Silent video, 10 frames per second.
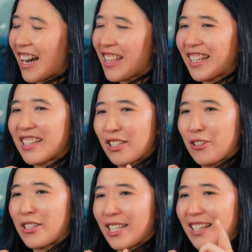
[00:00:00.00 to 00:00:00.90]
I think it's
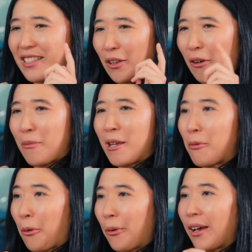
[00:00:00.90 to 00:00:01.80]
interesting because a lot of
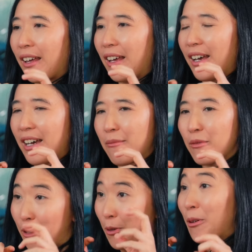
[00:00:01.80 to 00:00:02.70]
people who are
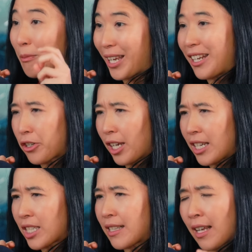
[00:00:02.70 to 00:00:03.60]
concerned about
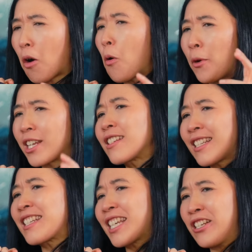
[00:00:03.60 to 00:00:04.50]
education say, we just need
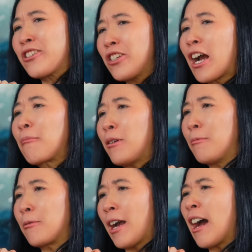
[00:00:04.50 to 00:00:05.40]
to teach young
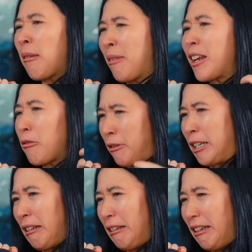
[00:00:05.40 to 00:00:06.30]
people how to think
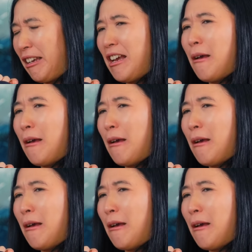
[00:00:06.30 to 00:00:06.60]
critically.